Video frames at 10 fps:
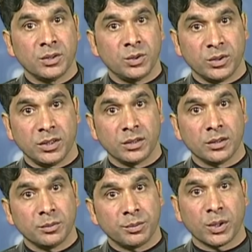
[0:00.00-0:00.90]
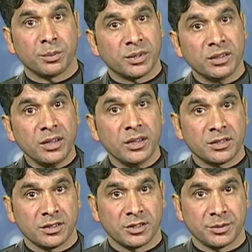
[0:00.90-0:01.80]
to the proper
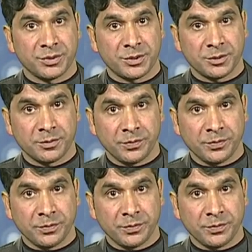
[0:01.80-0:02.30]
relationships.